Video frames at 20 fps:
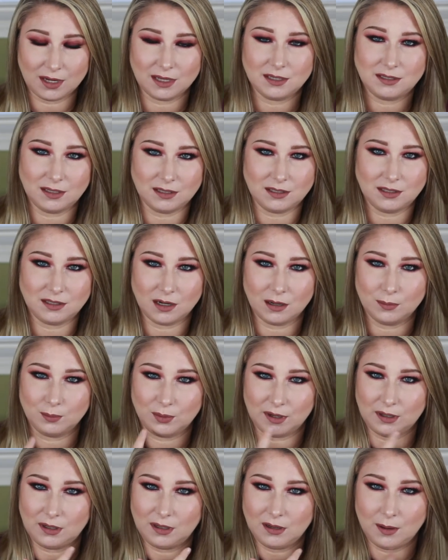It did start
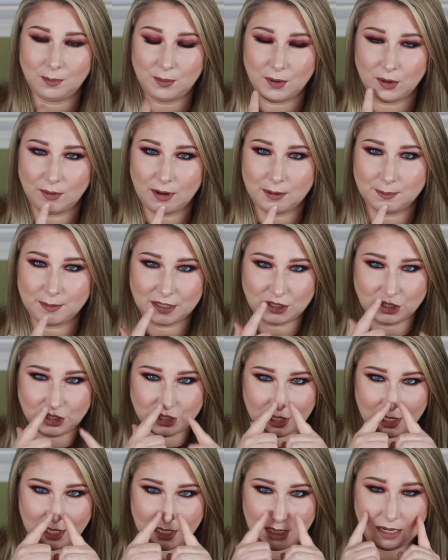breaking up around my
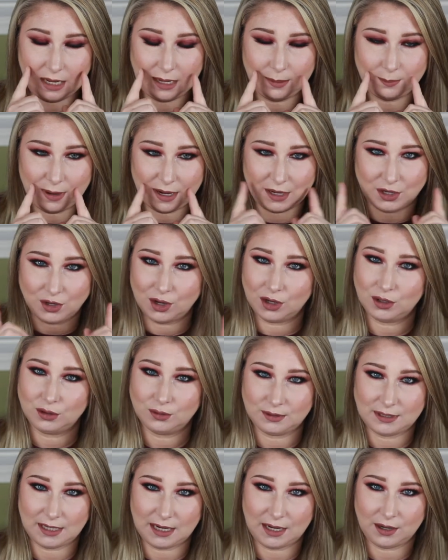chin and my
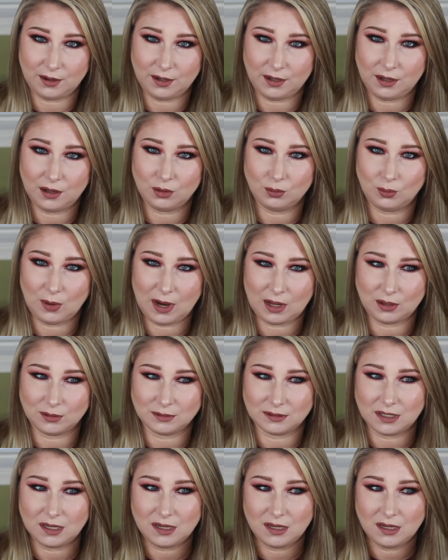nose area
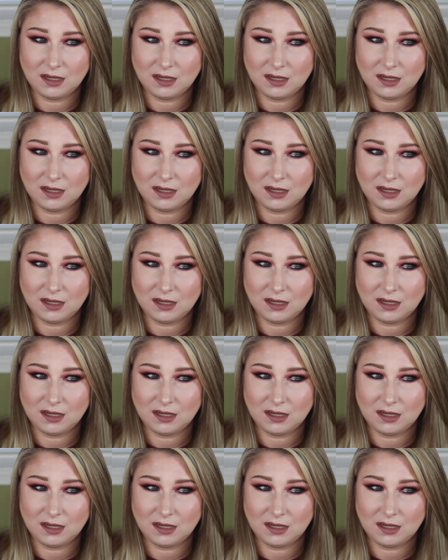around,